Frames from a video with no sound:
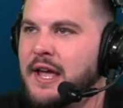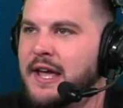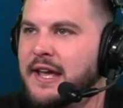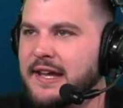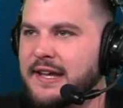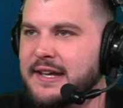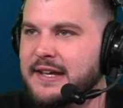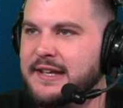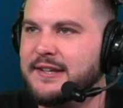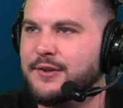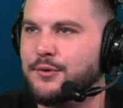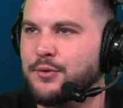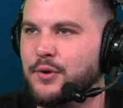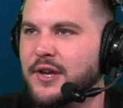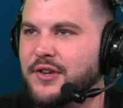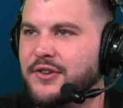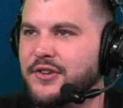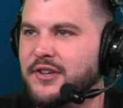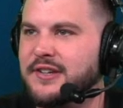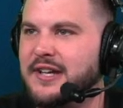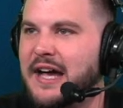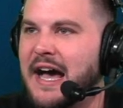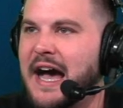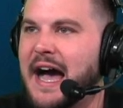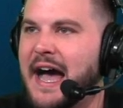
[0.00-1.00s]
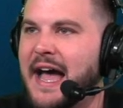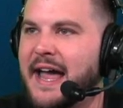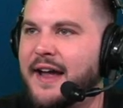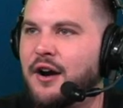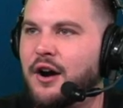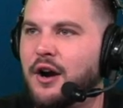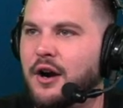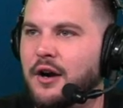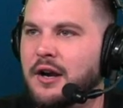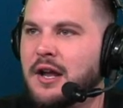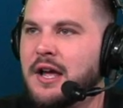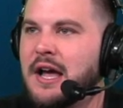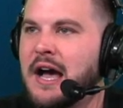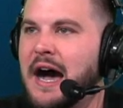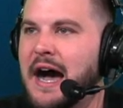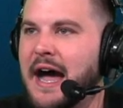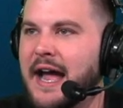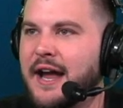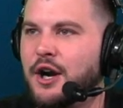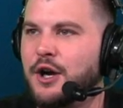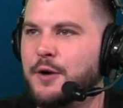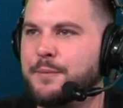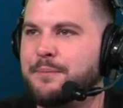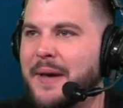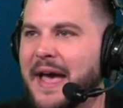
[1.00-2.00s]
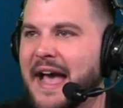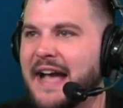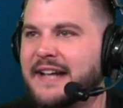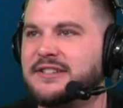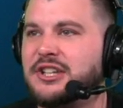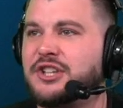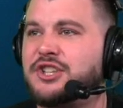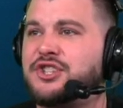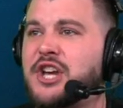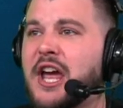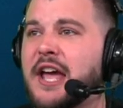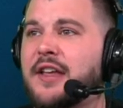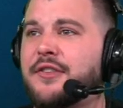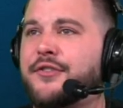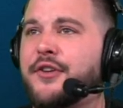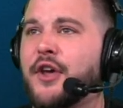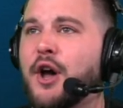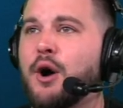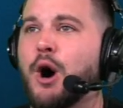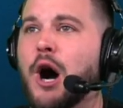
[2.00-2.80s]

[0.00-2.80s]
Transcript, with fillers: He swings it to Ihart. Ihart back to Cenzo.